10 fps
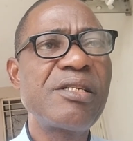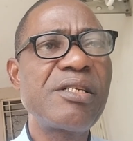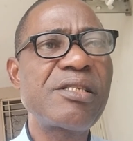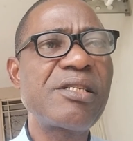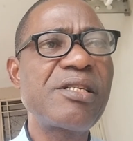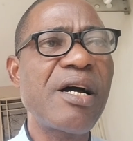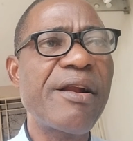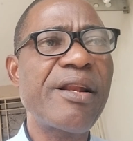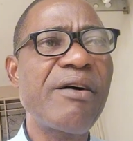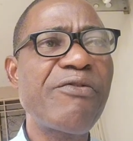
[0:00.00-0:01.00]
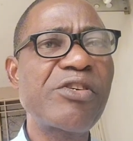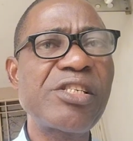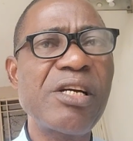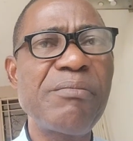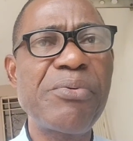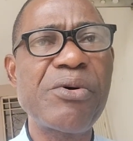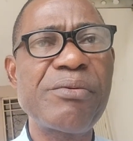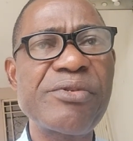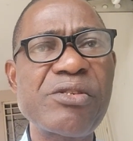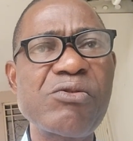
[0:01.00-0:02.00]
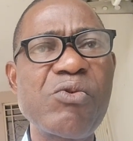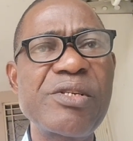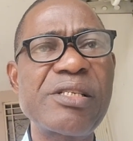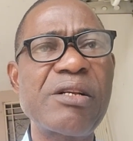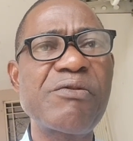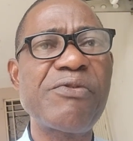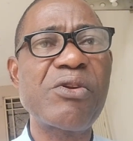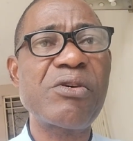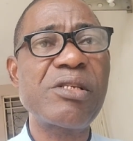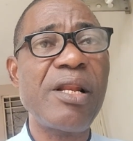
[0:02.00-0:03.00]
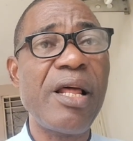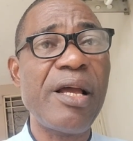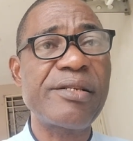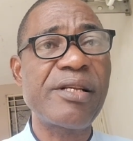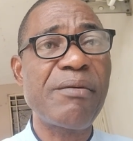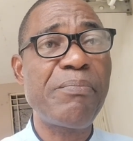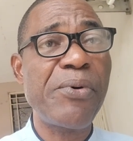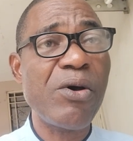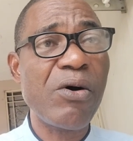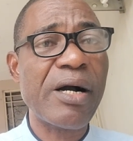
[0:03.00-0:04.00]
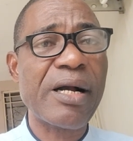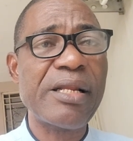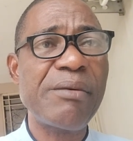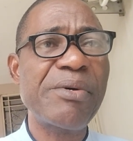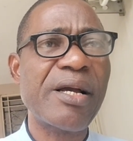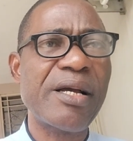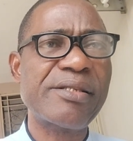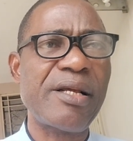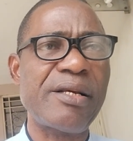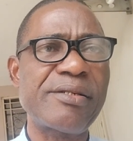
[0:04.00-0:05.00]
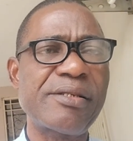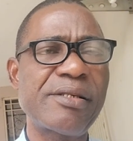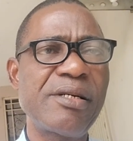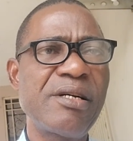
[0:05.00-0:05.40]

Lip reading: This is the arena for champions who will settle for nothing less than pure academic excellence.